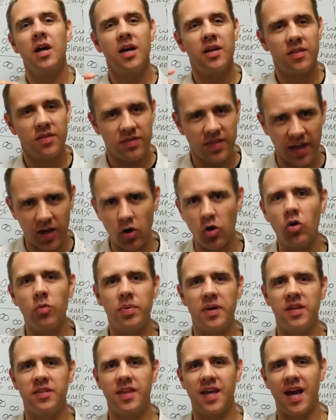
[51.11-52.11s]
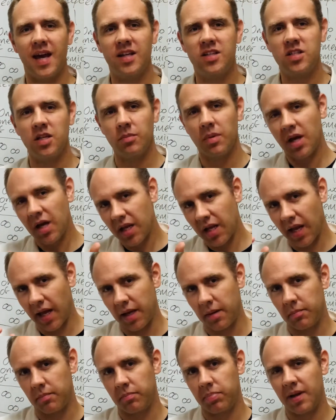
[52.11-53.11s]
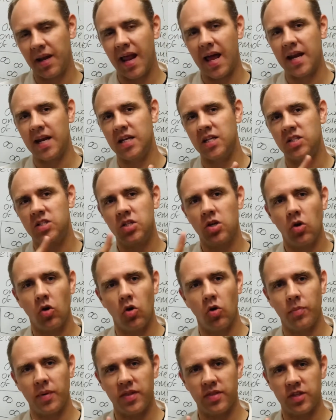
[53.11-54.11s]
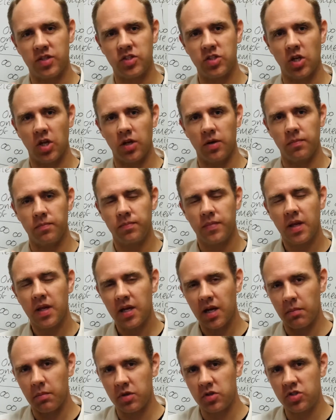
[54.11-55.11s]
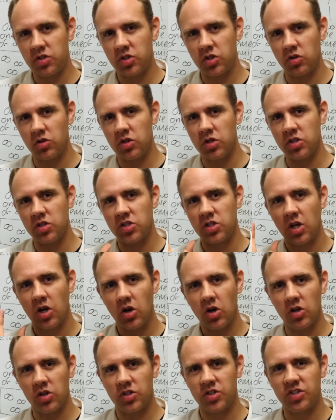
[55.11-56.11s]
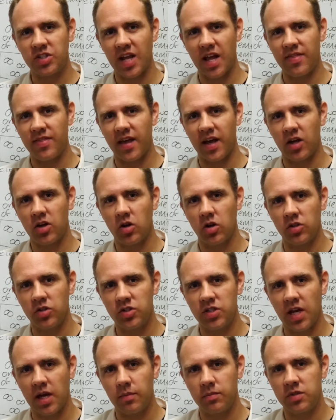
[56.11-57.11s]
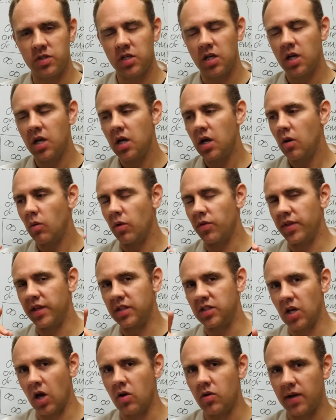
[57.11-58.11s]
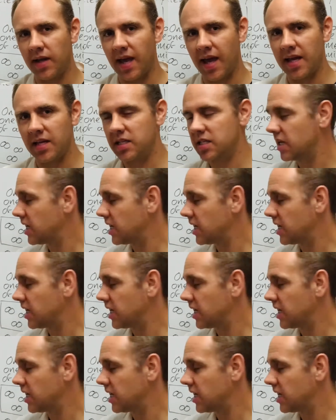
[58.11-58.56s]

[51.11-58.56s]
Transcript: They orbit the atom like planets orbit the sun. Now, most students understand that concept. What they don't get